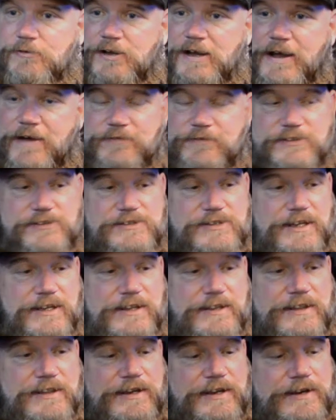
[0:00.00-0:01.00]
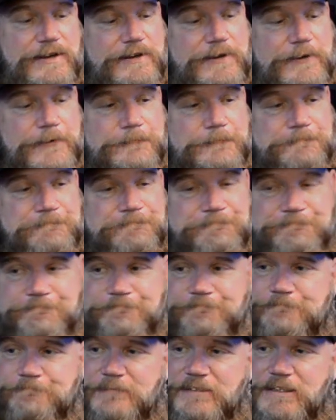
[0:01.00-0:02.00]
have to say that
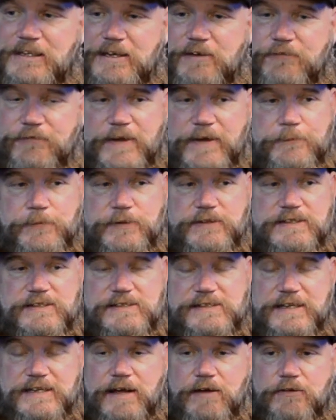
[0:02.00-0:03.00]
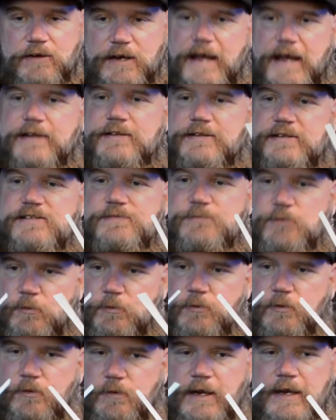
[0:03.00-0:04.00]
if I put these down at this
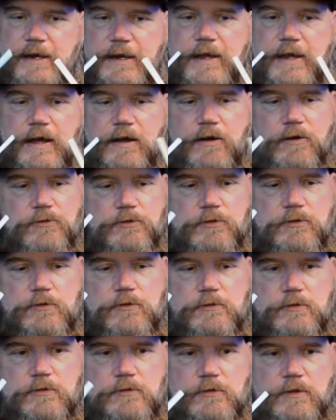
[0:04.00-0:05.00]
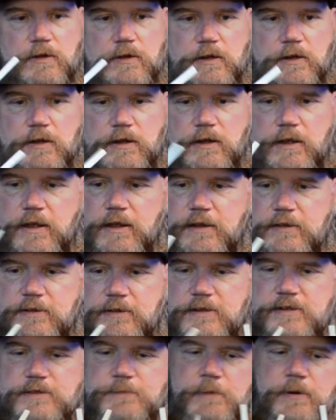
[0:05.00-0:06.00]
moment right now, at
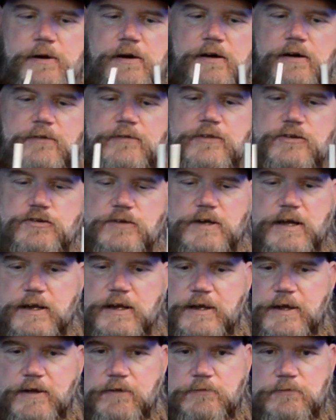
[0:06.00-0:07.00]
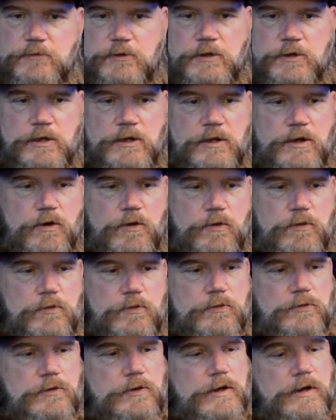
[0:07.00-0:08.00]
this part of the dry down,
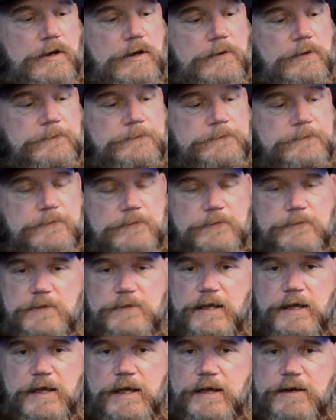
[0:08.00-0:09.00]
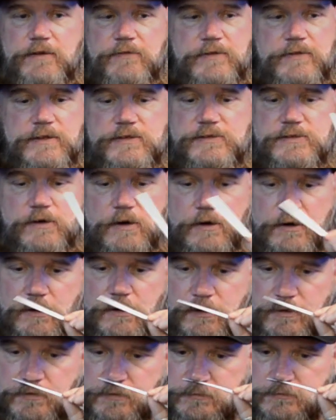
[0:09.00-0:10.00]
the head of these
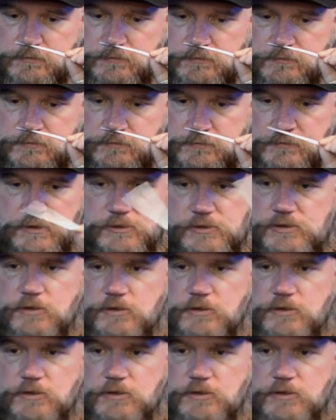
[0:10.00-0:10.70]
are so